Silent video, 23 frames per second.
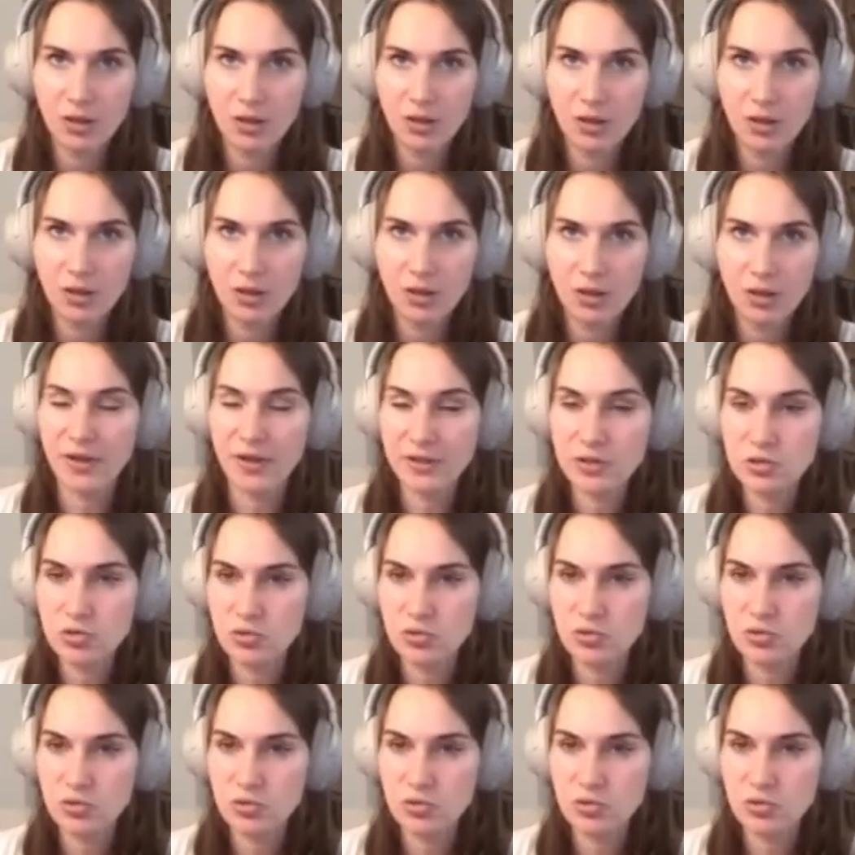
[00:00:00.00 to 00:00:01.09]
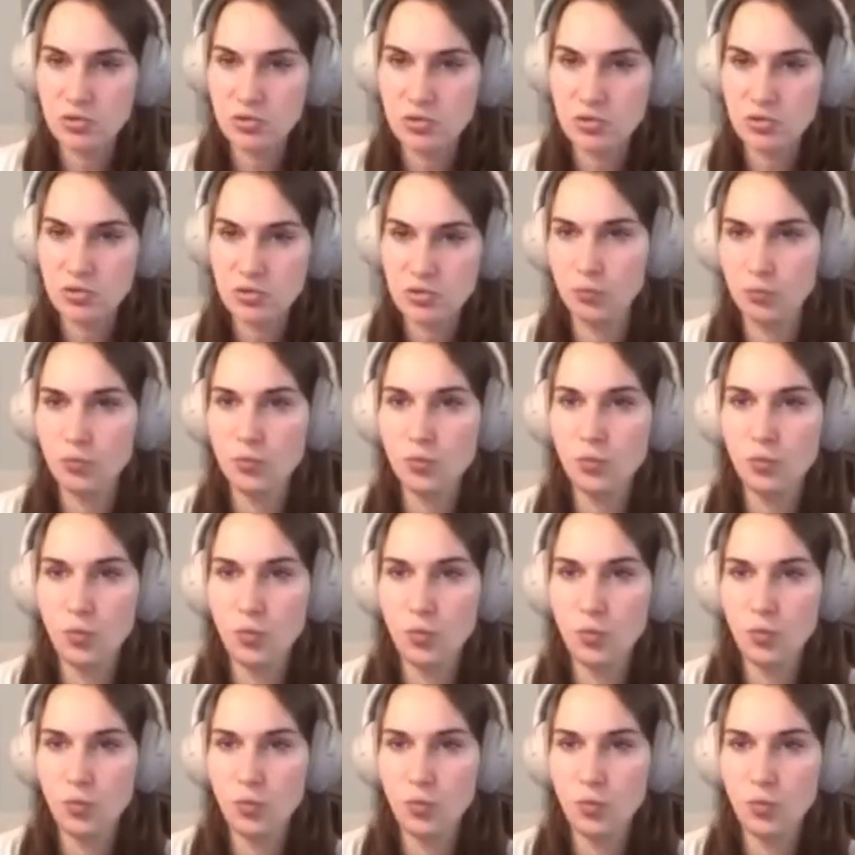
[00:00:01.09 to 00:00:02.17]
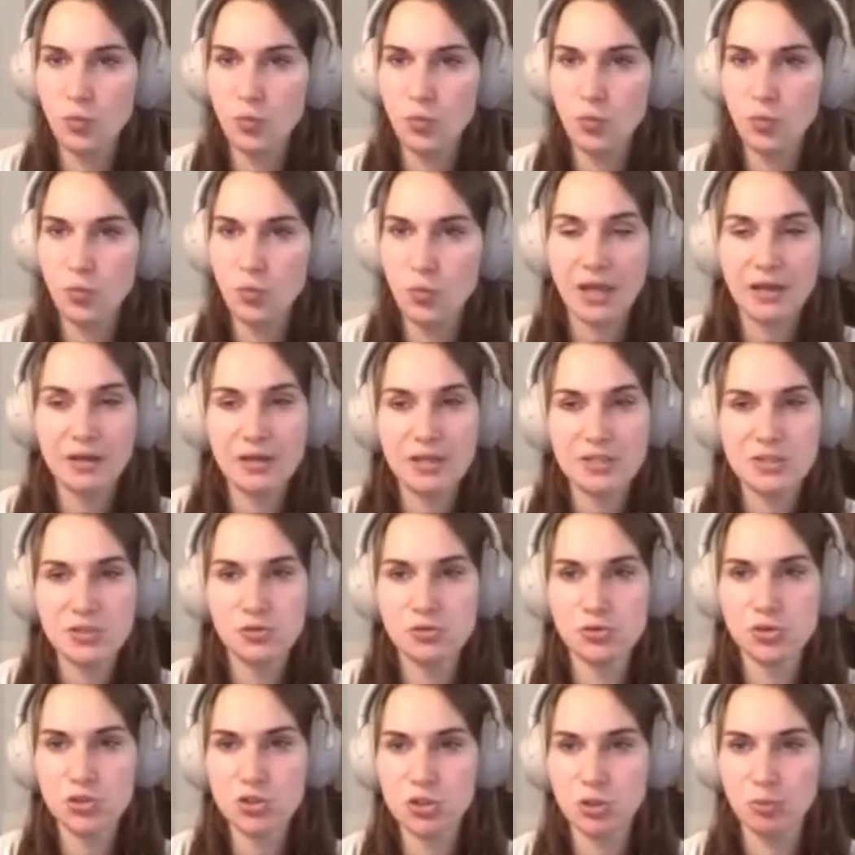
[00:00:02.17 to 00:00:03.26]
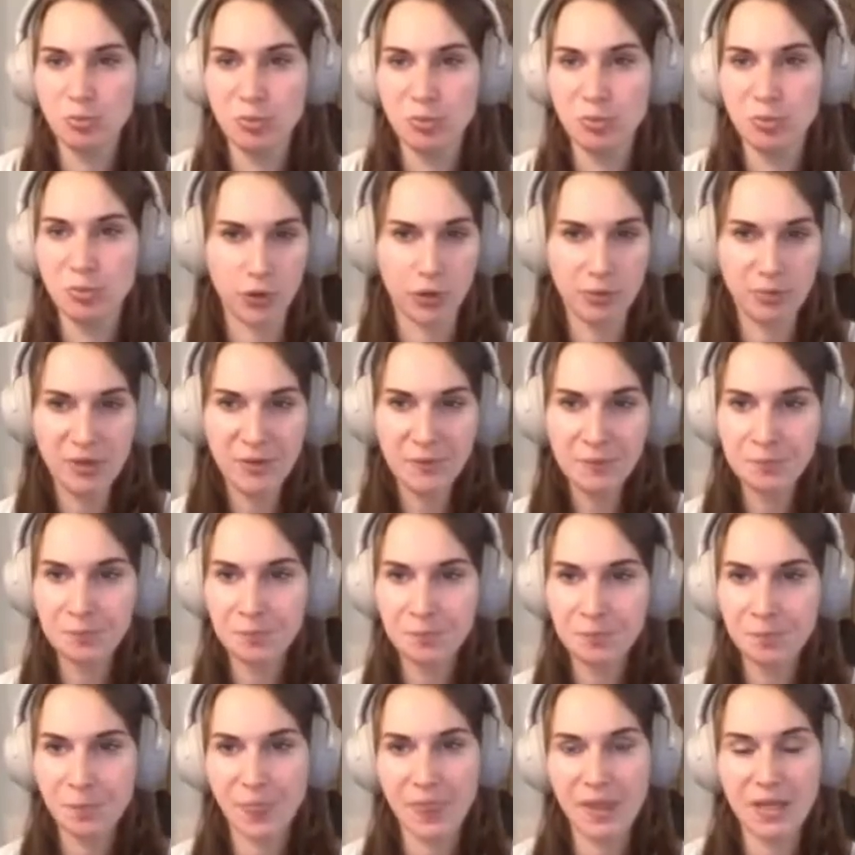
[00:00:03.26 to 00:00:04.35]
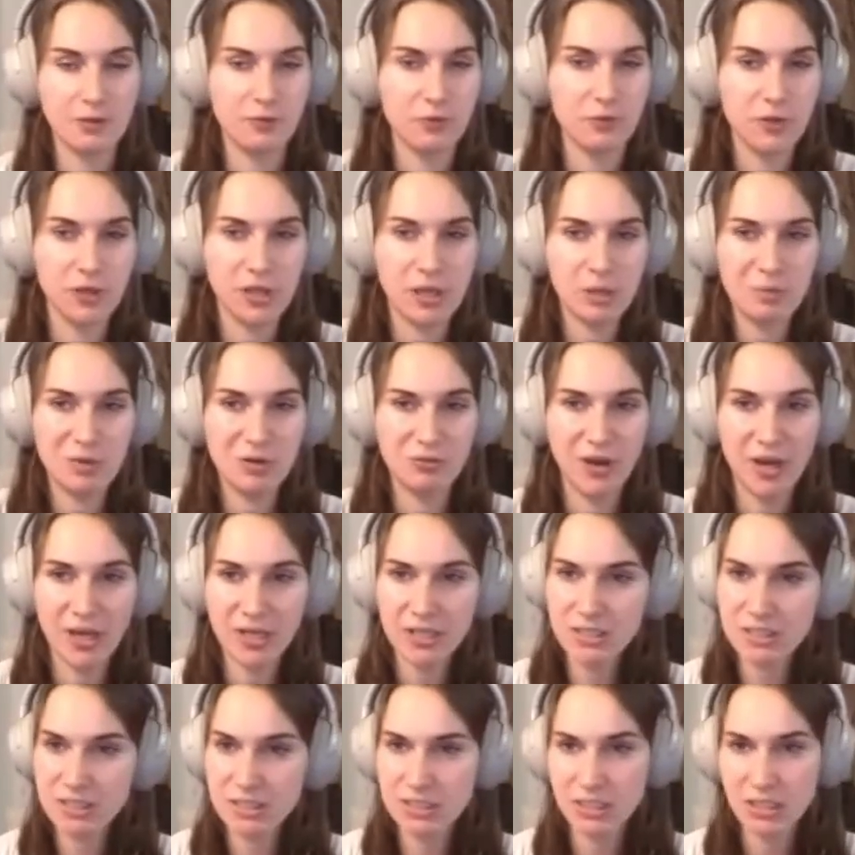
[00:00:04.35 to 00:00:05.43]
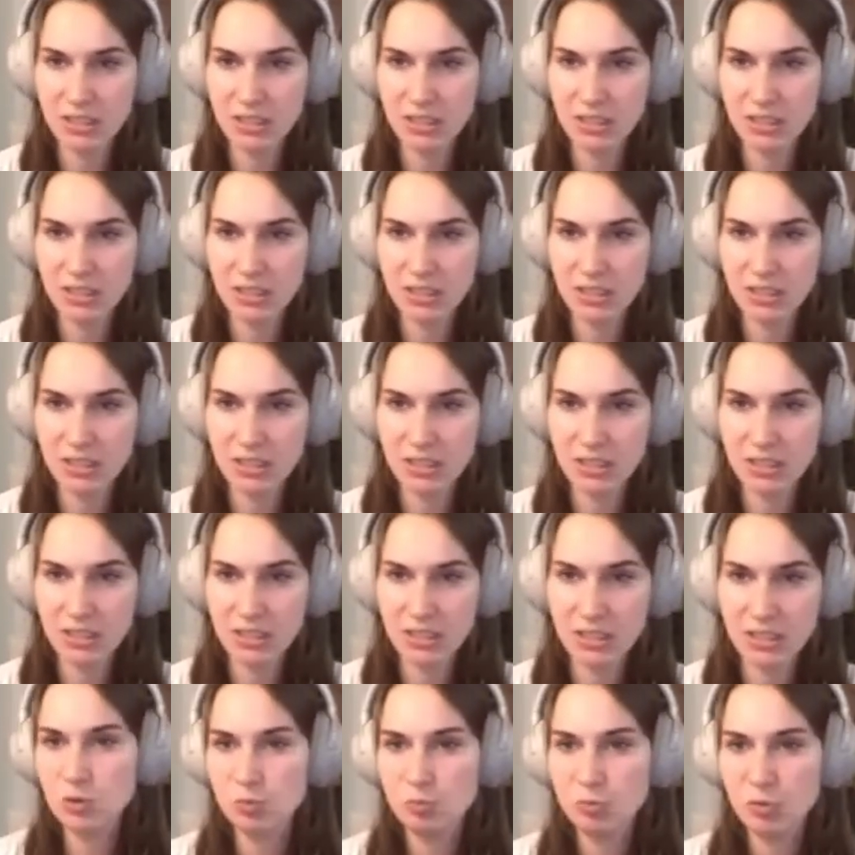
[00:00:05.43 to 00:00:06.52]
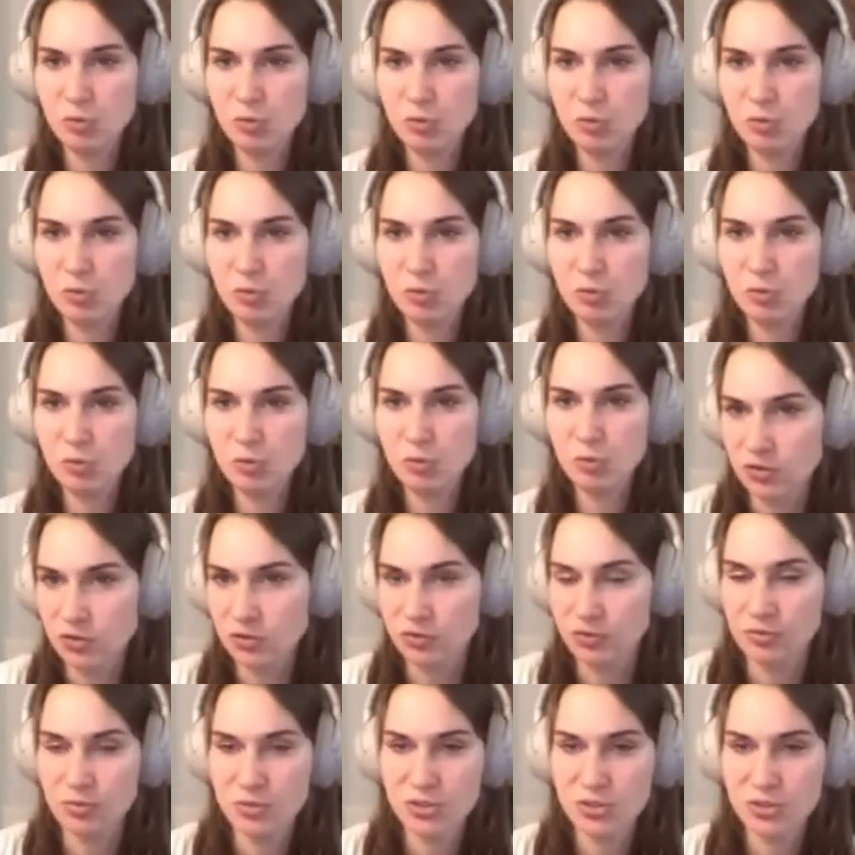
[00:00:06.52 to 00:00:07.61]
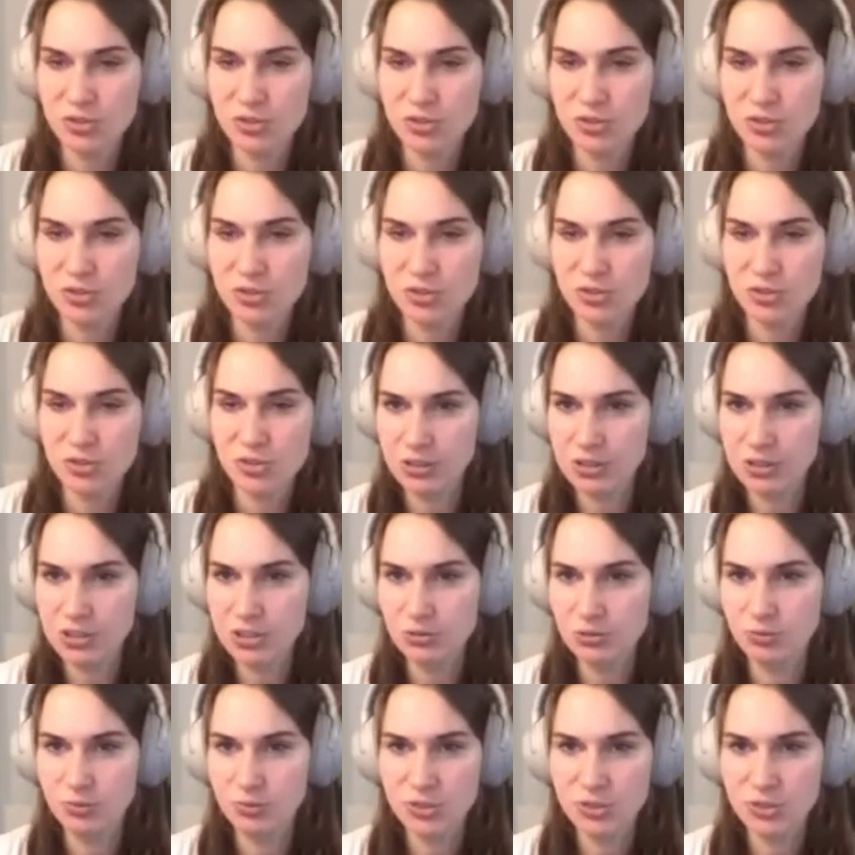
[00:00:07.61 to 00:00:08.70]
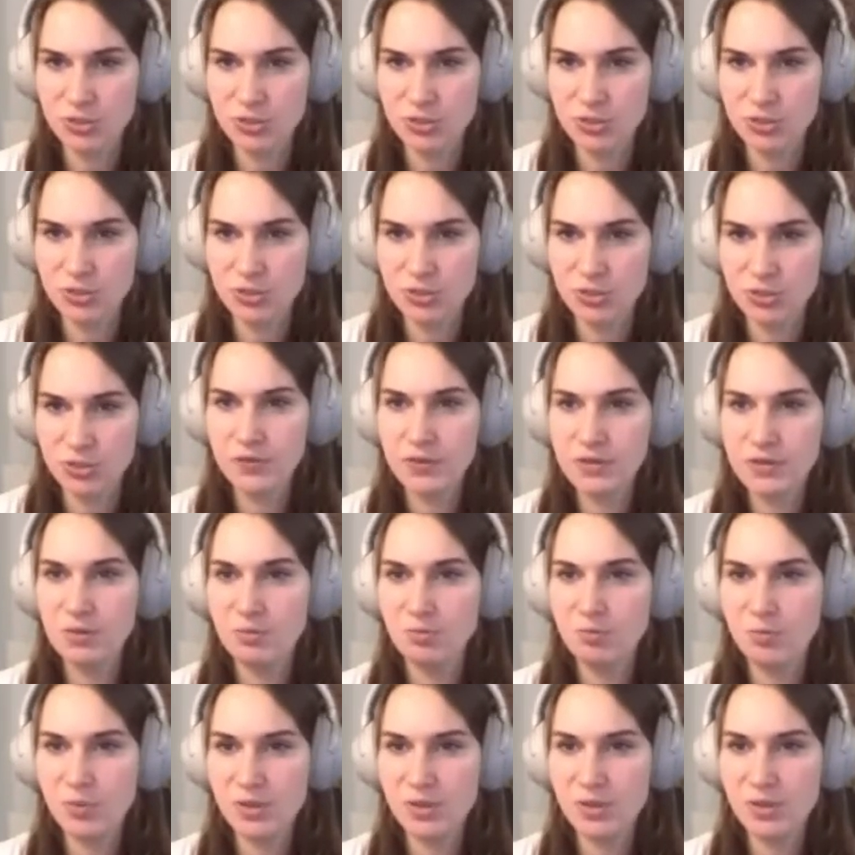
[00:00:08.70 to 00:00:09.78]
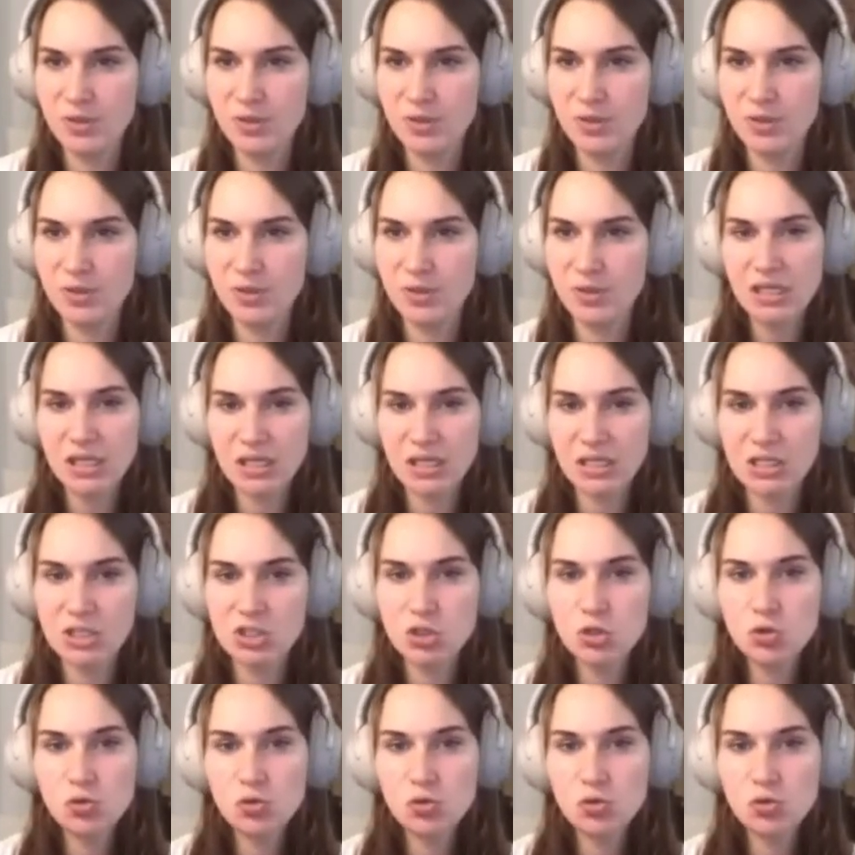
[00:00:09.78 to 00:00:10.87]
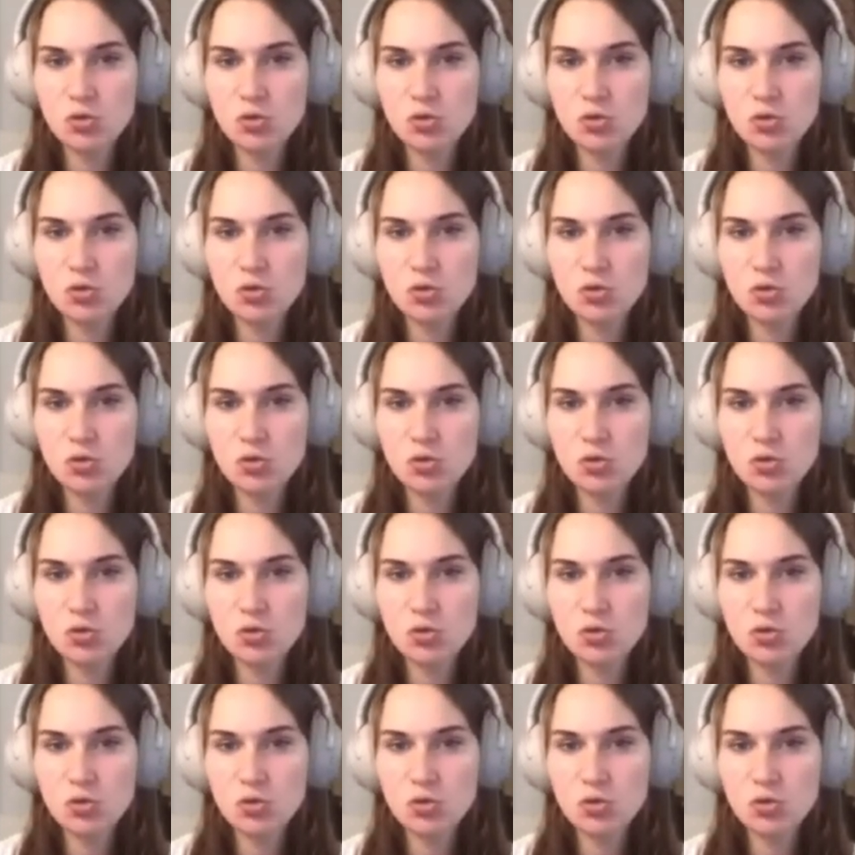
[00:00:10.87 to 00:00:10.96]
evaluates how well these candidate solutions are performing, how they can be ranked. And then you perform crossover, which is basically taking 2